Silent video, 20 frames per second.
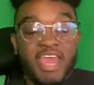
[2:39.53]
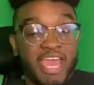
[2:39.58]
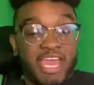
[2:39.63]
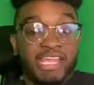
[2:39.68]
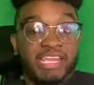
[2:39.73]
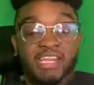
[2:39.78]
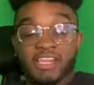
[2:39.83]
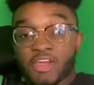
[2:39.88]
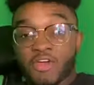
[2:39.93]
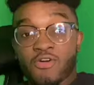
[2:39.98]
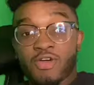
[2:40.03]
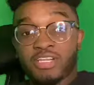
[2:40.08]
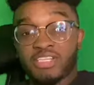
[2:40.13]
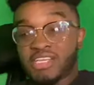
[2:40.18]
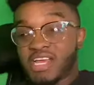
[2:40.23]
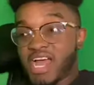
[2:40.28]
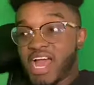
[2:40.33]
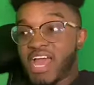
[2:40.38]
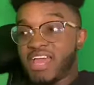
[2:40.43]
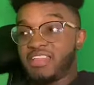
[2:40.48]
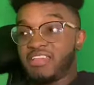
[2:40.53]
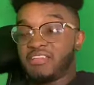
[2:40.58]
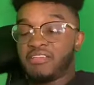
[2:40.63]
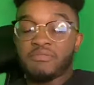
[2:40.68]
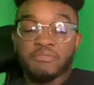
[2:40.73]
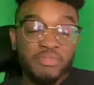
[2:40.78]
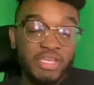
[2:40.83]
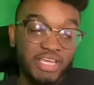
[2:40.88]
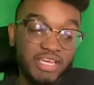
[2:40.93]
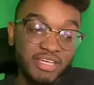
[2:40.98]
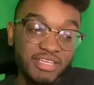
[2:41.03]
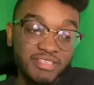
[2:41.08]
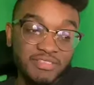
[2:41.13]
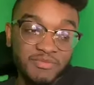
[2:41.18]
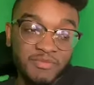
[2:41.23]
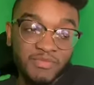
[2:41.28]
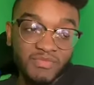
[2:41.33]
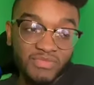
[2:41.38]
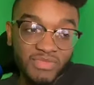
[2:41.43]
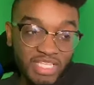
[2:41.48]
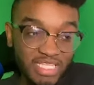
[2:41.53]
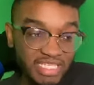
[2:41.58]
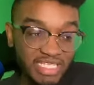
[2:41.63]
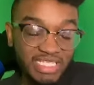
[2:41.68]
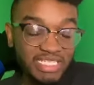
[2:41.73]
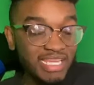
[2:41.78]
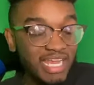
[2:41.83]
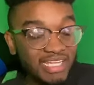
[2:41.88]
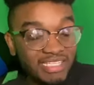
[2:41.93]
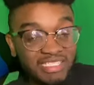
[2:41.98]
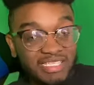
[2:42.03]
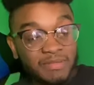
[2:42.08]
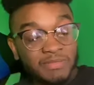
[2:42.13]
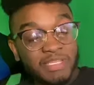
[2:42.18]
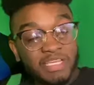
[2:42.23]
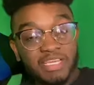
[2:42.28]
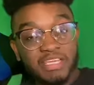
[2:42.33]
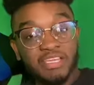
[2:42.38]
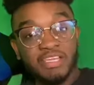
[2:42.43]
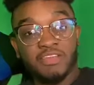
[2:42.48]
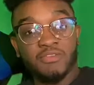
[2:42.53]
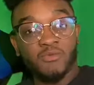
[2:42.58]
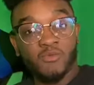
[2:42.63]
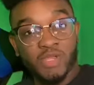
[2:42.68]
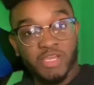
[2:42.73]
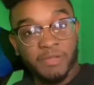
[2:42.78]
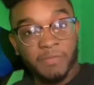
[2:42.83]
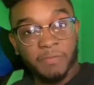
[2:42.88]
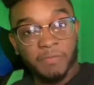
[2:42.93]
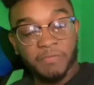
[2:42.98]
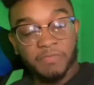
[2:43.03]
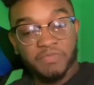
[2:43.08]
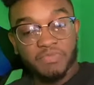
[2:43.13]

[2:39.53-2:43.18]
and go into hiding because this is not something he can win.